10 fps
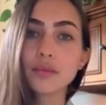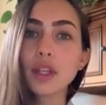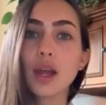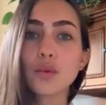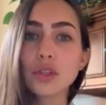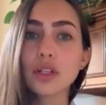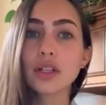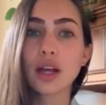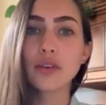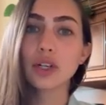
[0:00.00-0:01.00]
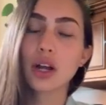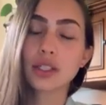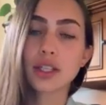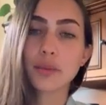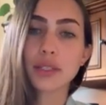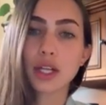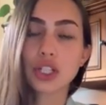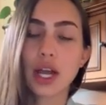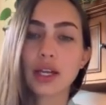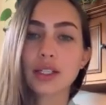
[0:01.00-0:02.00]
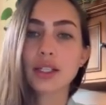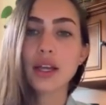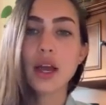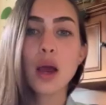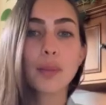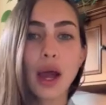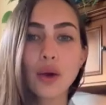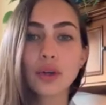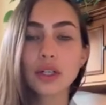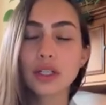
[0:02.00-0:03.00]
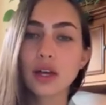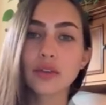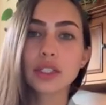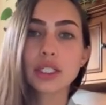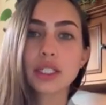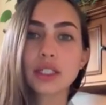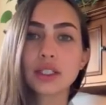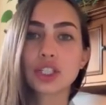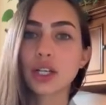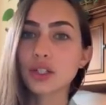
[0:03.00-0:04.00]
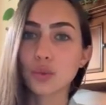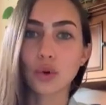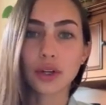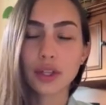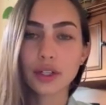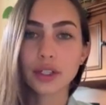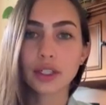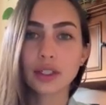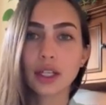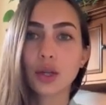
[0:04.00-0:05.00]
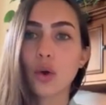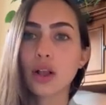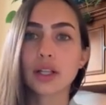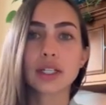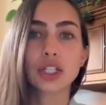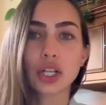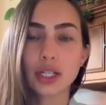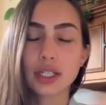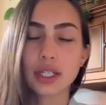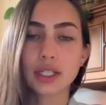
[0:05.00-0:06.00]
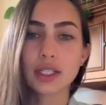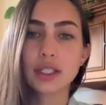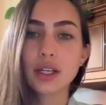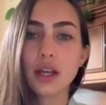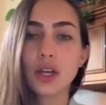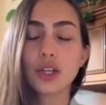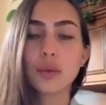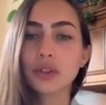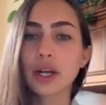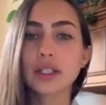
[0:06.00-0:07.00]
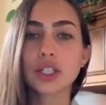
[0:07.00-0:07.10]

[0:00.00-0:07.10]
And we'll cover concepts such as power, sovereignty, just war theory, equality and justice, human rights